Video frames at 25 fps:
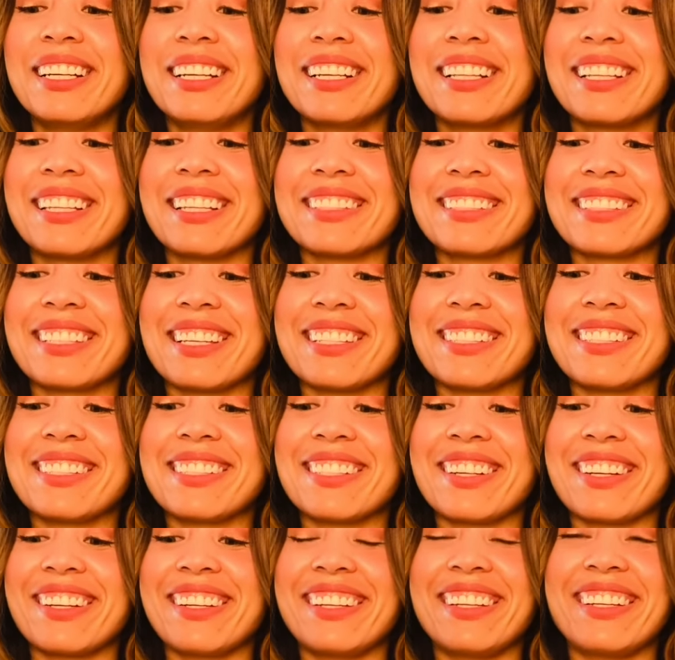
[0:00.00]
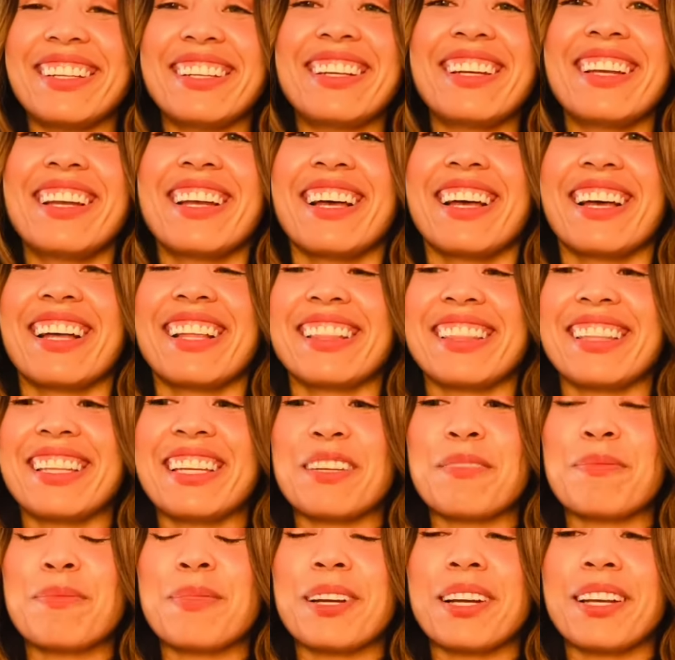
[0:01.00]
Let's get started.
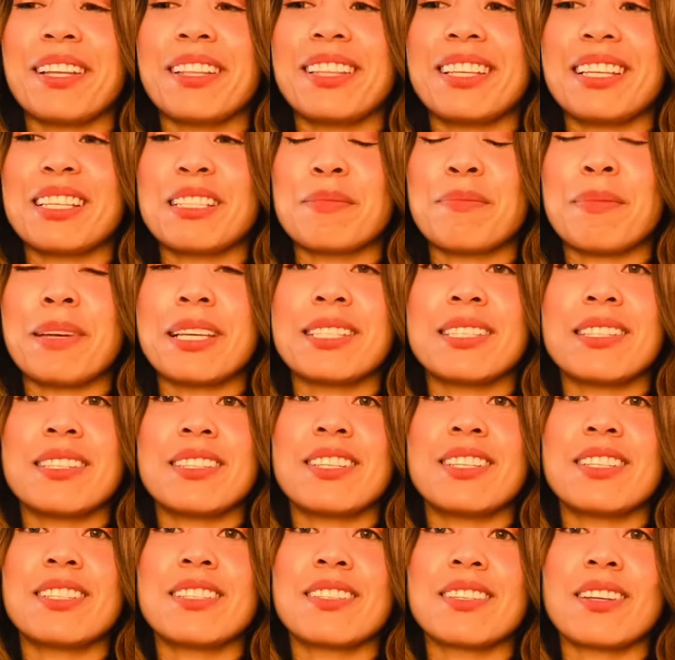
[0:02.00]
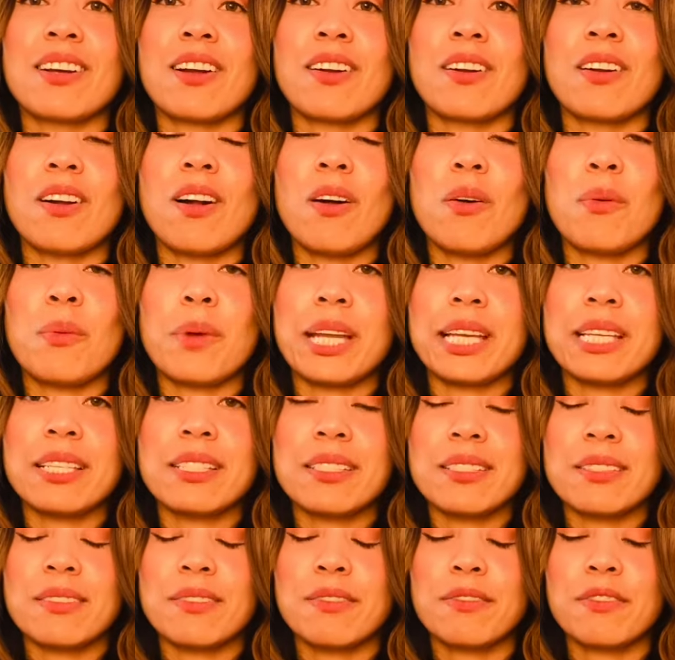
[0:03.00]
Libra, these messages are
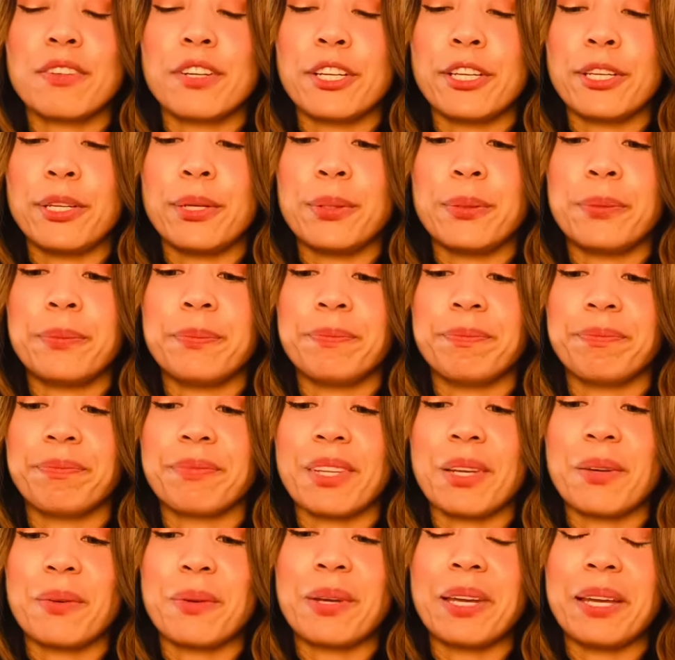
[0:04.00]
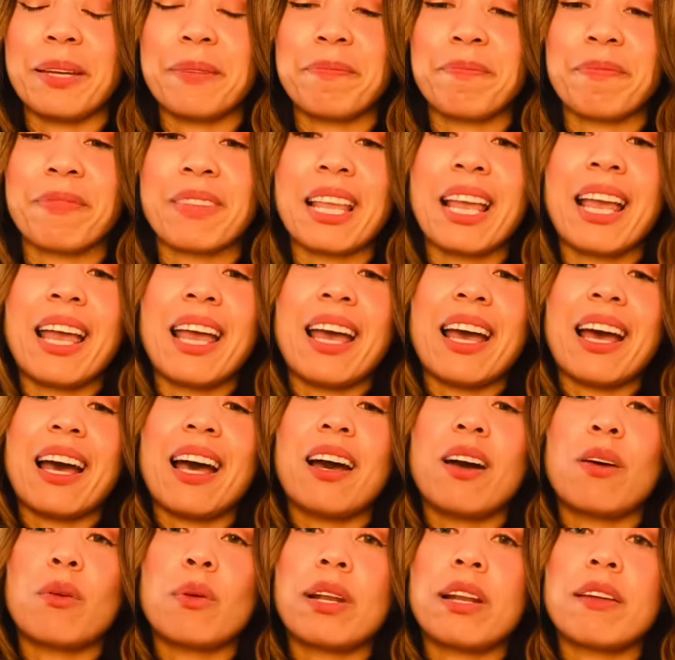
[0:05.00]
always for you. Okay.
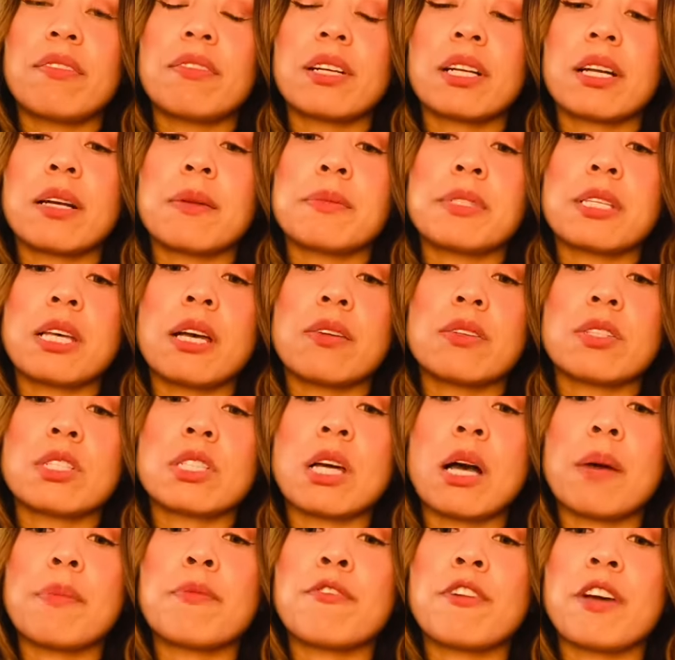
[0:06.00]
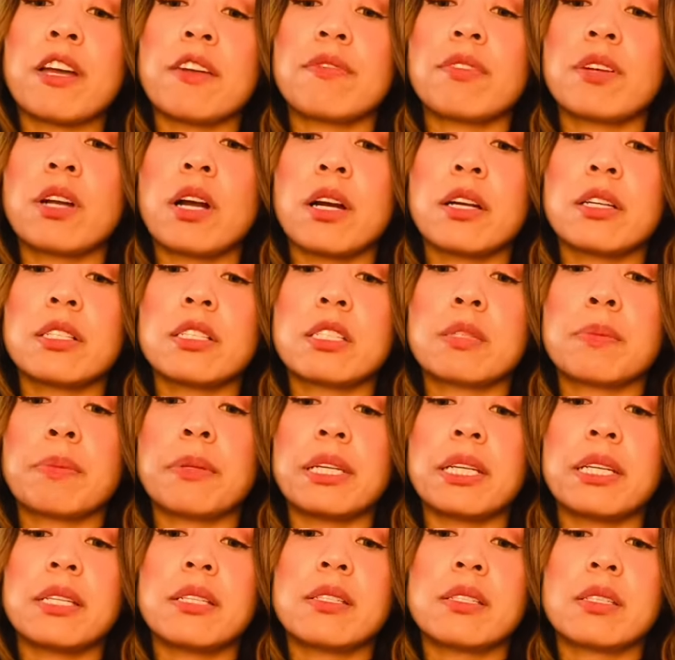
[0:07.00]
Whatever comes out, top five cards,
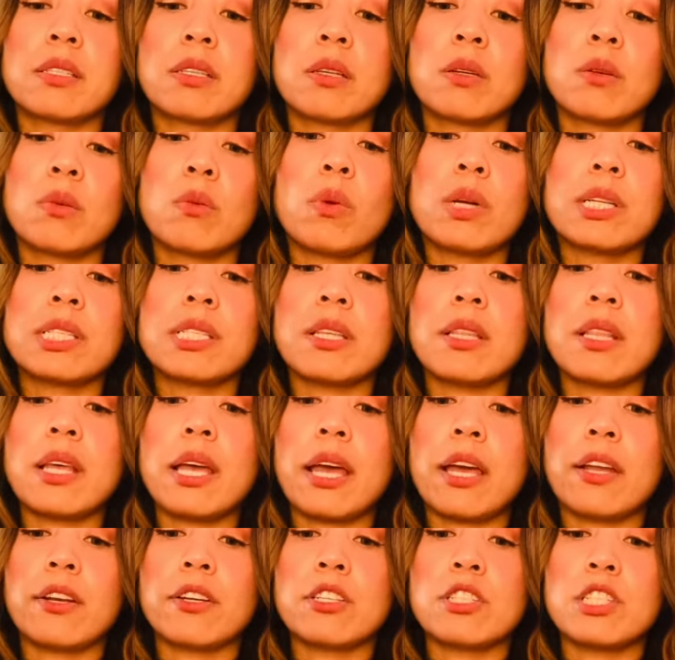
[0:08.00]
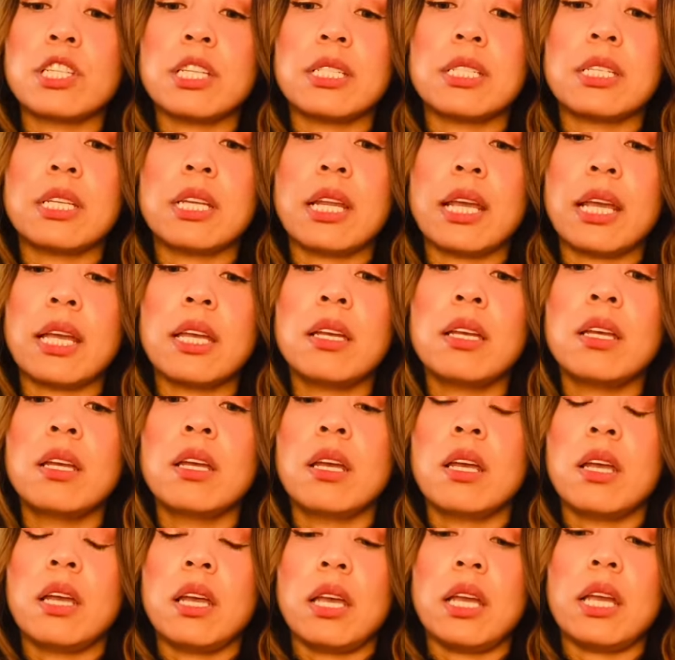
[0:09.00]
please. What's in the energy today?
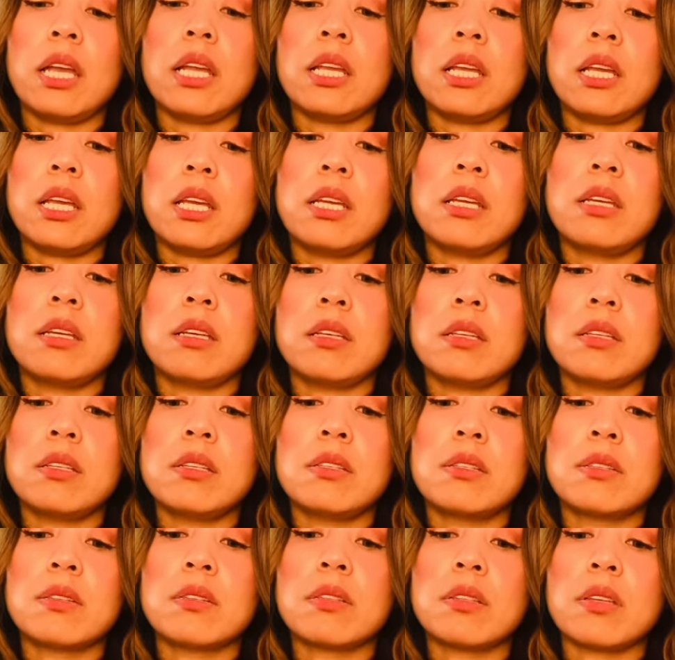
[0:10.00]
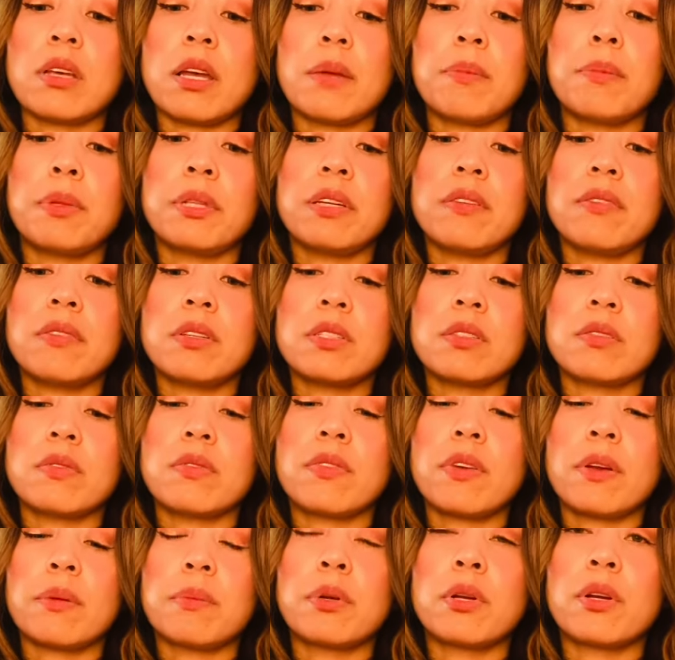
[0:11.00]
It is, I believe it's
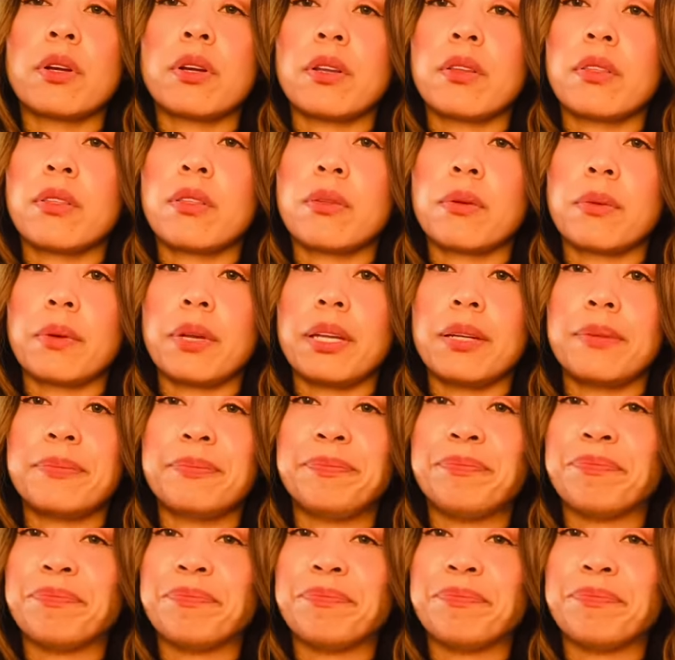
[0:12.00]
February 3.